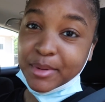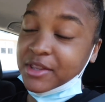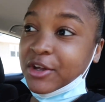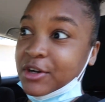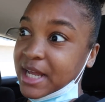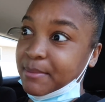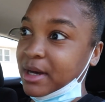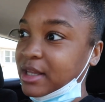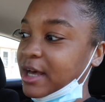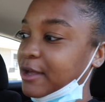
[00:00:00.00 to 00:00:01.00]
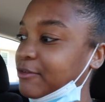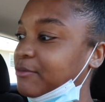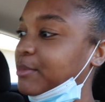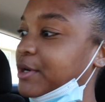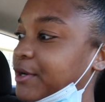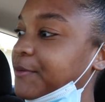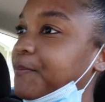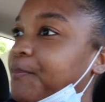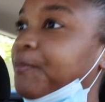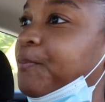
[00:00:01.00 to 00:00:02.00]
been there a day in my life, but
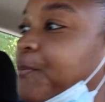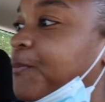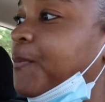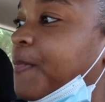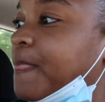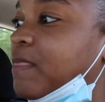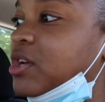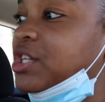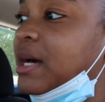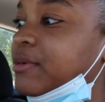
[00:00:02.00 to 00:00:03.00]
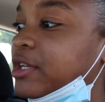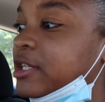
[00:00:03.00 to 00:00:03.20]
this shall be